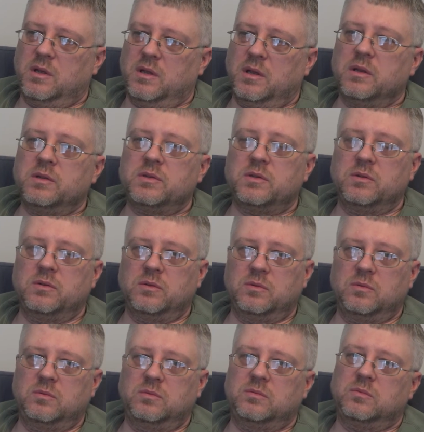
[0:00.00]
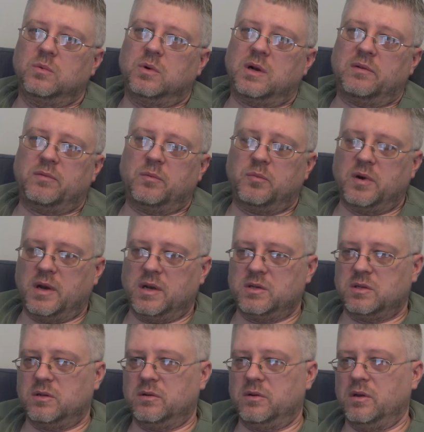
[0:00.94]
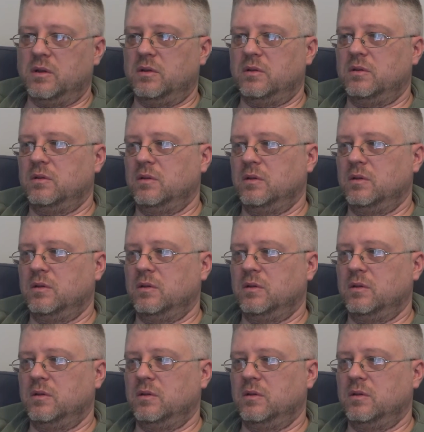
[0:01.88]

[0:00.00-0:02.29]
into whatever branch they're in.